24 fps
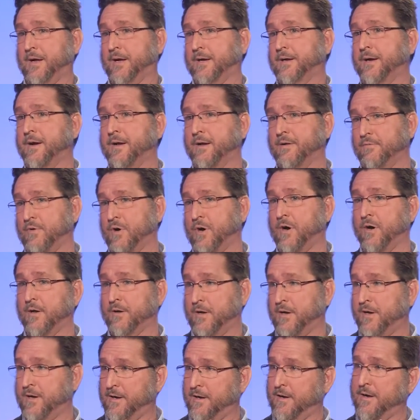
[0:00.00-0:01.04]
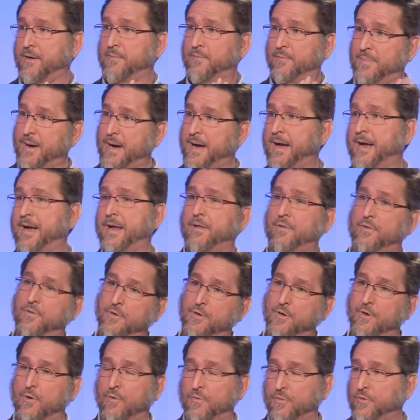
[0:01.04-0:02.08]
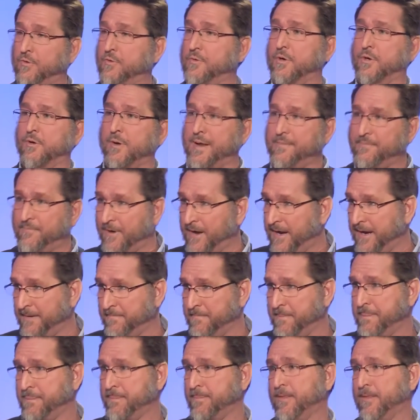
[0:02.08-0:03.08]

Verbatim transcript: kind of on, uh, by, you know, through the grapevine,